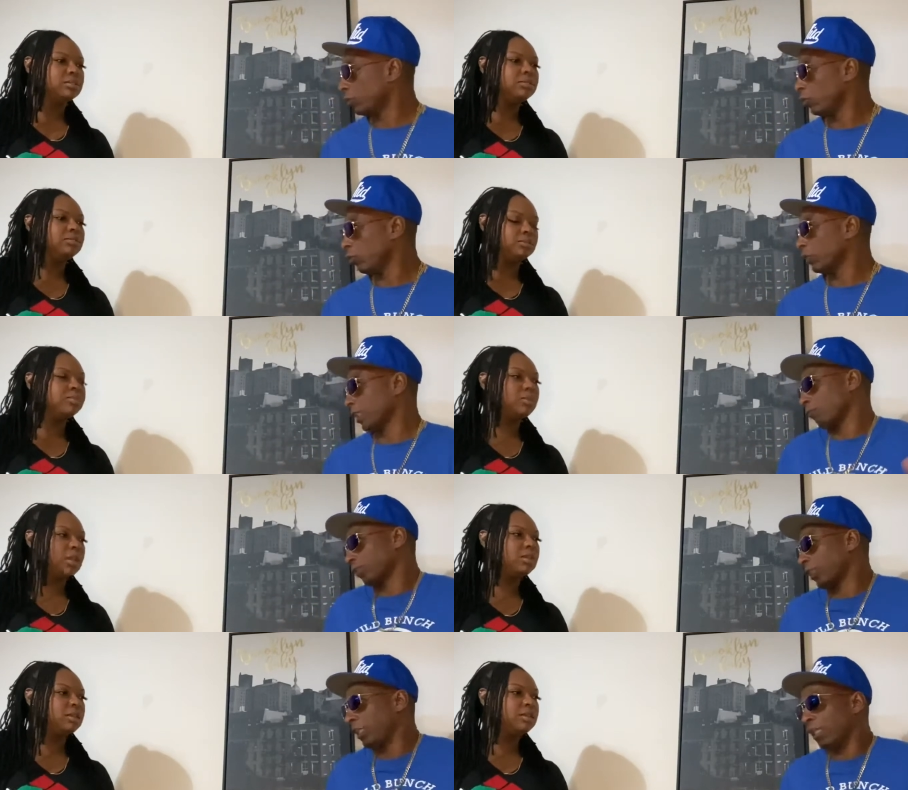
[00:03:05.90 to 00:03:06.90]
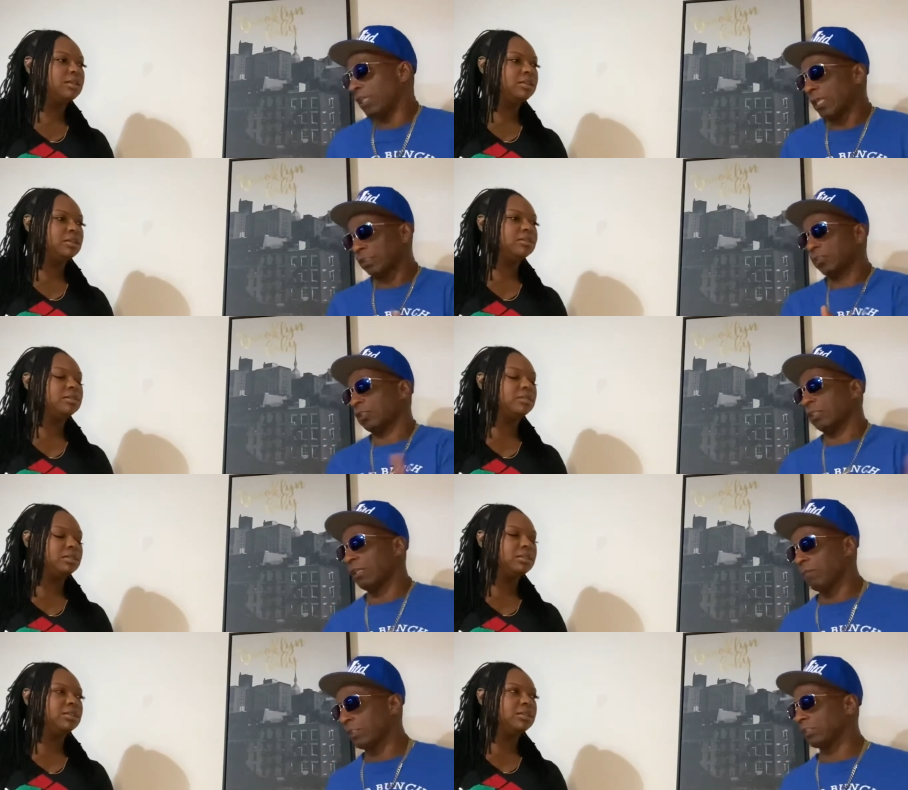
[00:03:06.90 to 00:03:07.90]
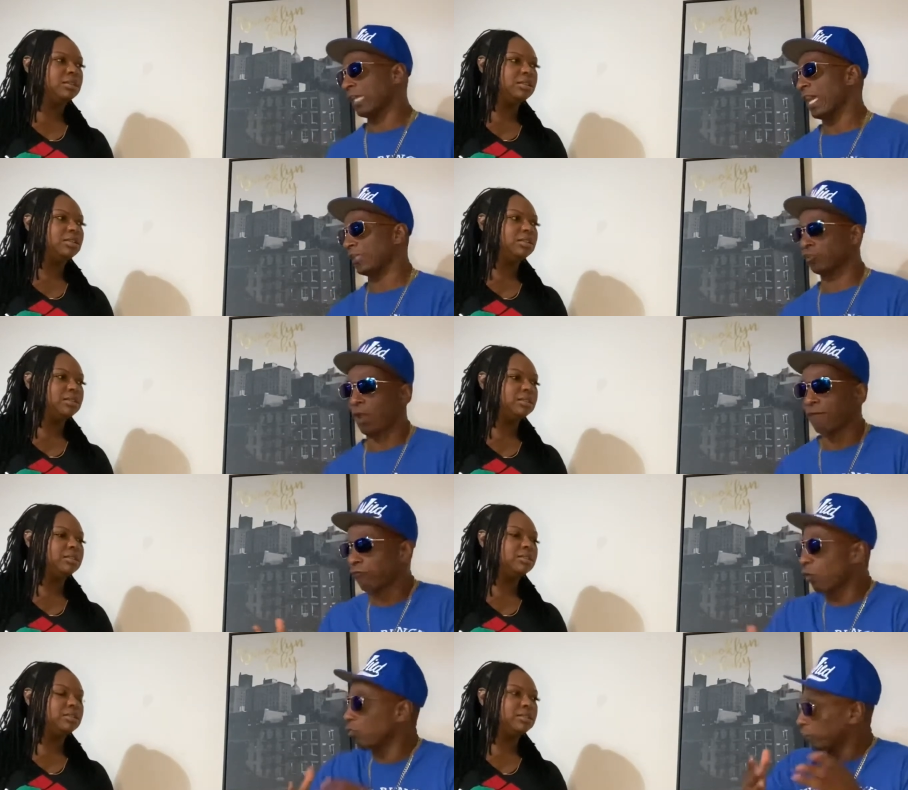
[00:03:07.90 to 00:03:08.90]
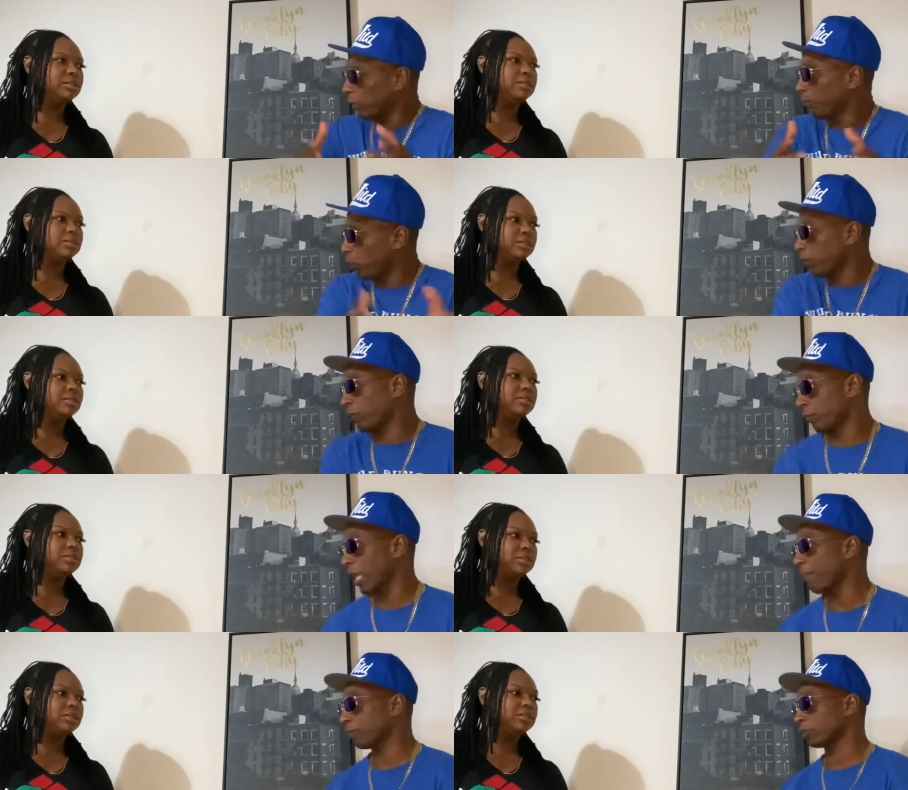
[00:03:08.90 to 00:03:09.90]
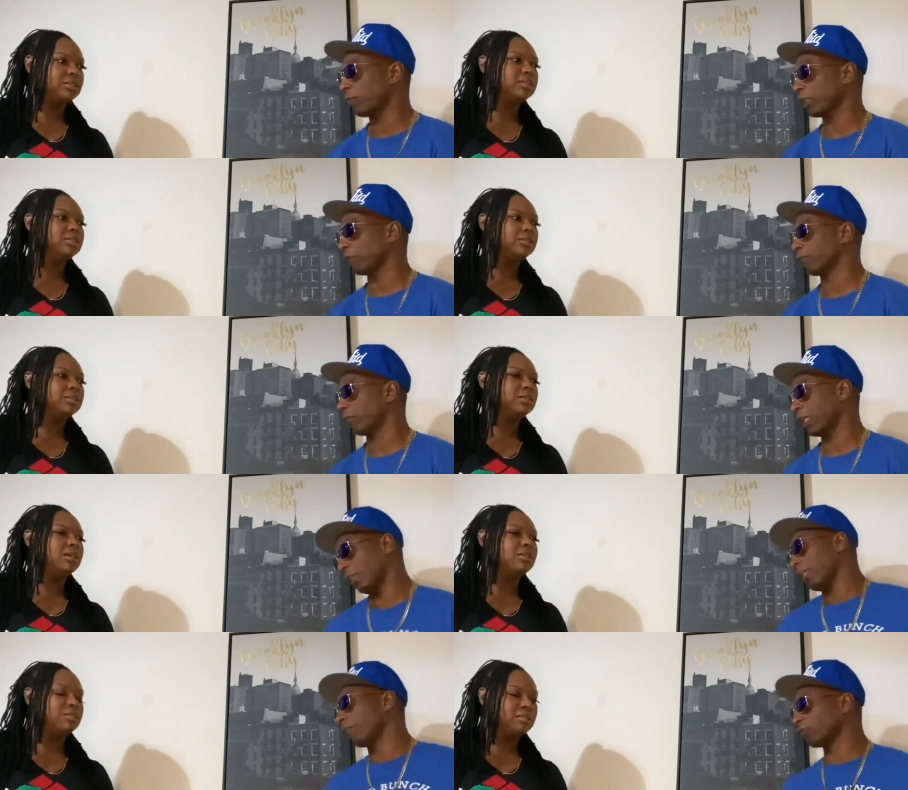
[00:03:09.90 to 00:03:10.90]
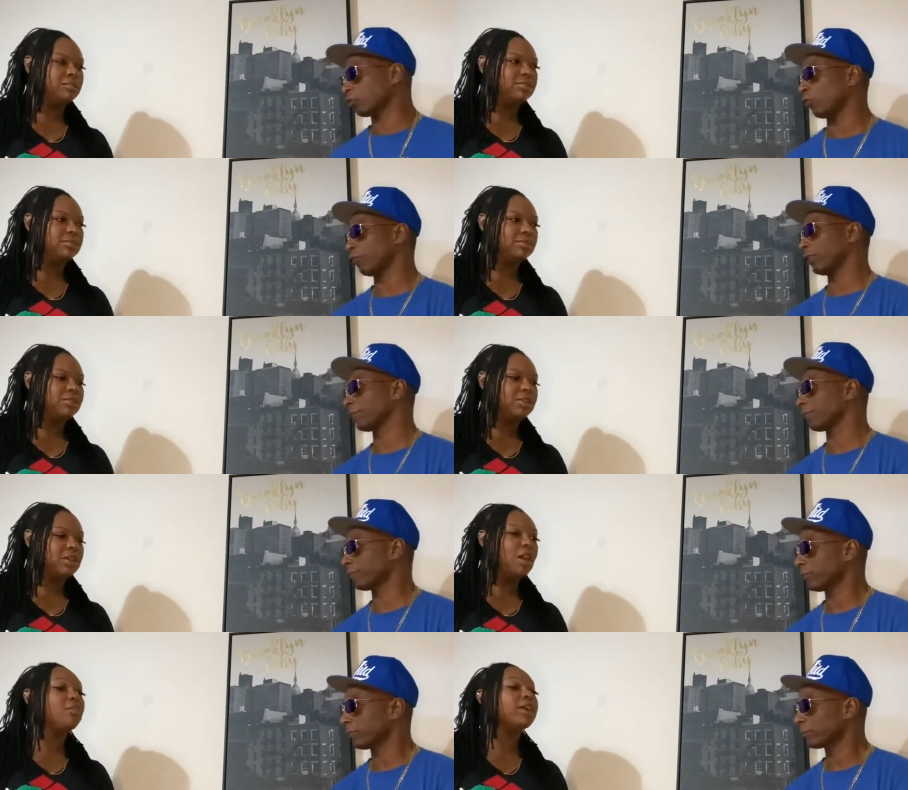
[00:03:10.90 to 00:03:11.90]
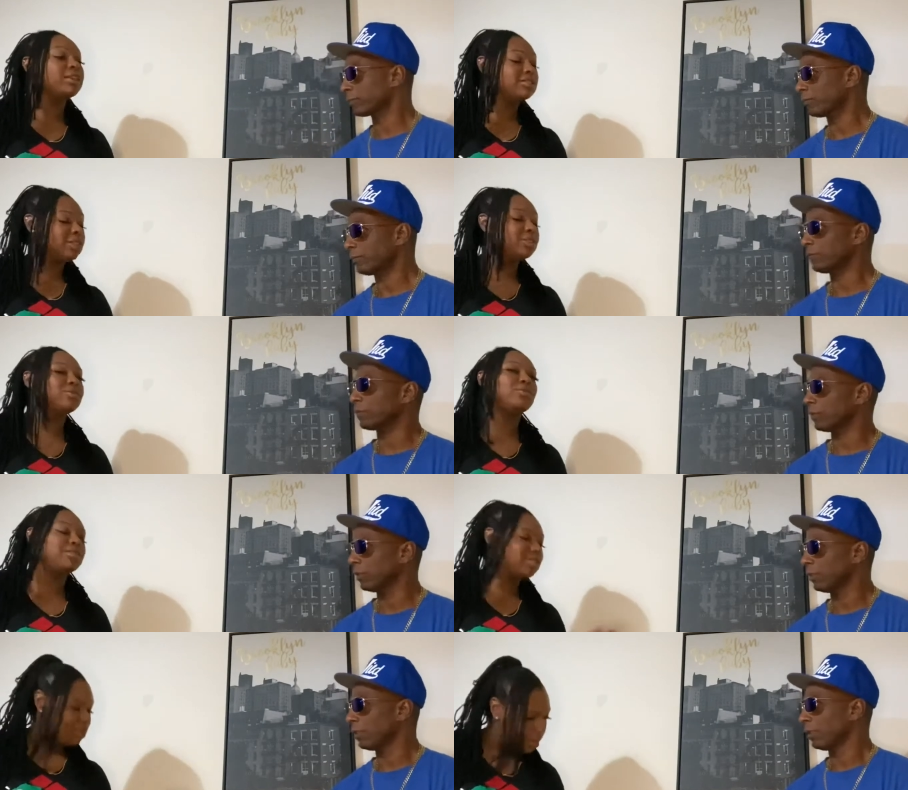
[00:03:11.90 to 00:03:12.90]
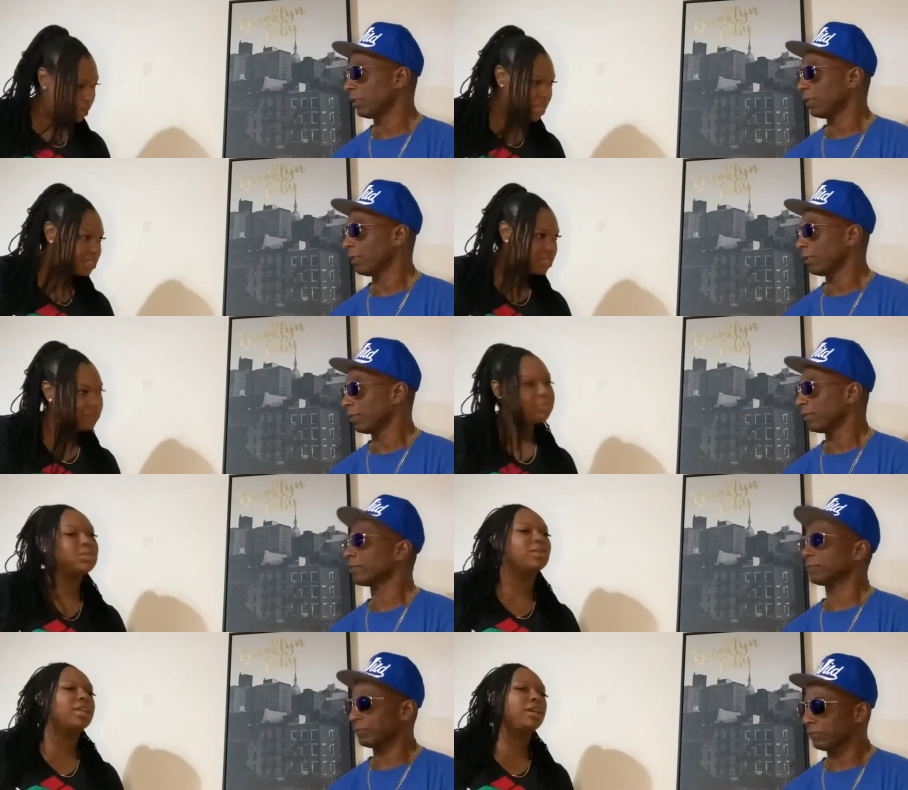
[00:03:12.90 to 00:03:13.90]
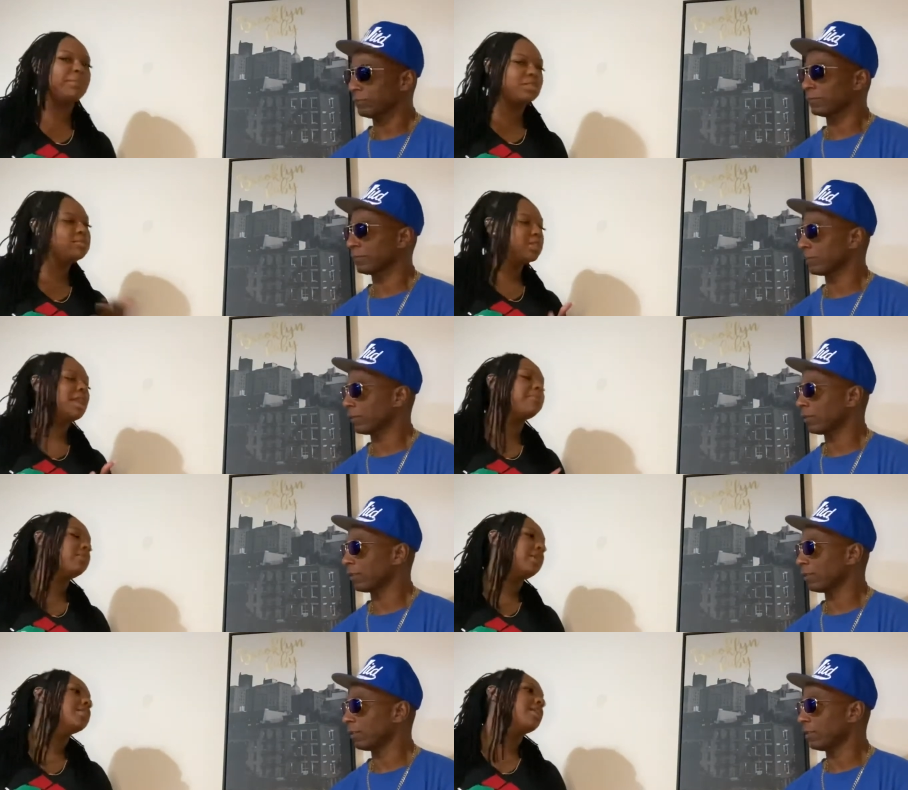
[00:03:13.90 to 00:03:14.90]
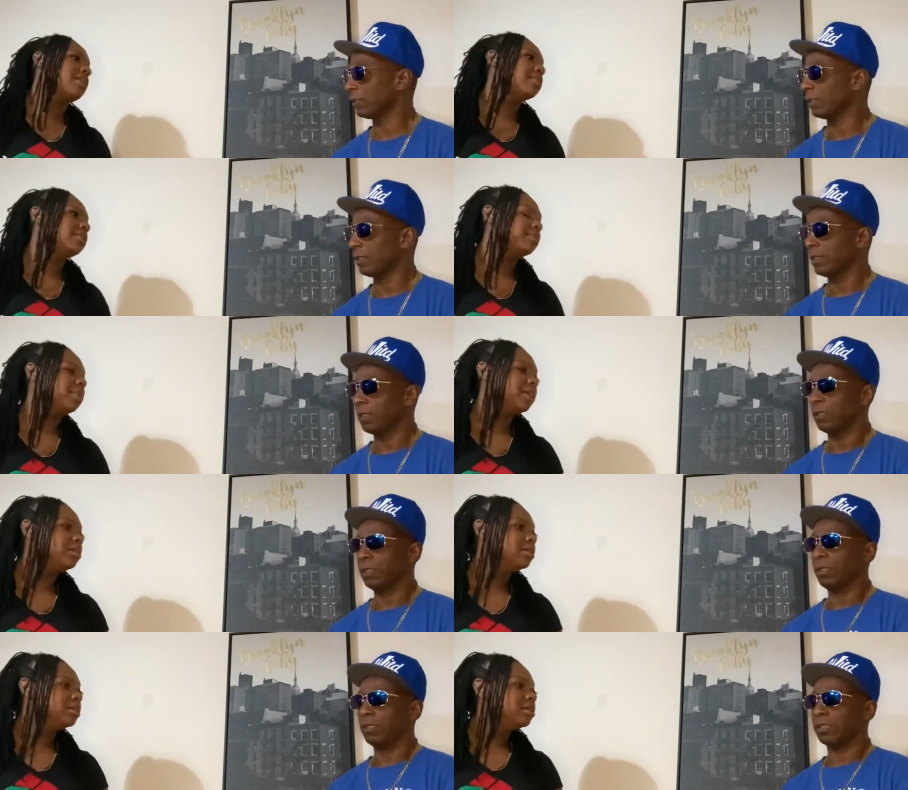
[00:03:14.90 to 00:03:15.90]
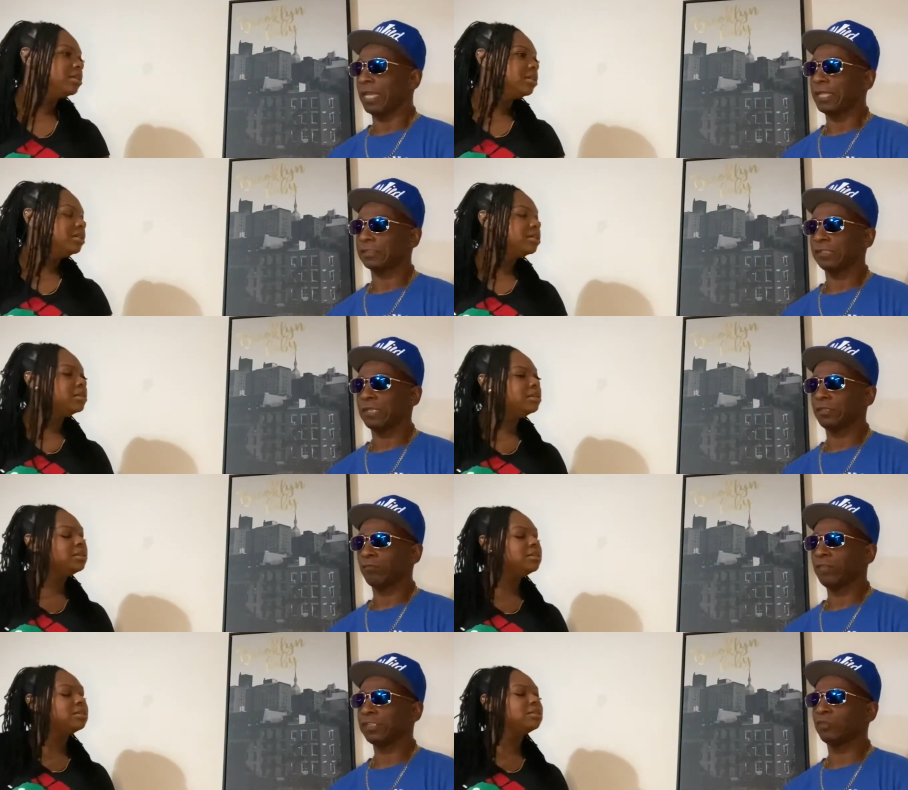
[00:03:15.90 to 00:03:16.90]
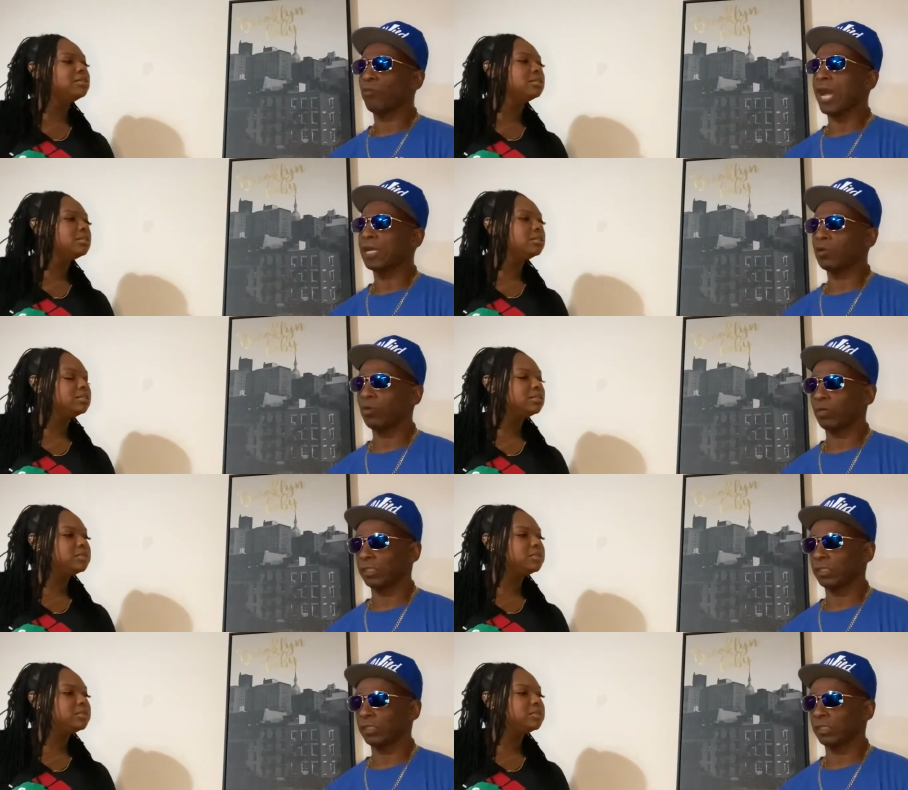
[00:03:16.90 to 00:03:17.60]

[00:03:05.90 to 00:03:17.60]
Speaker 1: you know, because I was right. a kid. I just looked at him as dad. So I wrote the book from that perspective, like a love story.
Speaker 2: Okay, so you describe it as a love story. How about you elaborate on that a little bit?
Speaker 1: Like I said, the reason why I call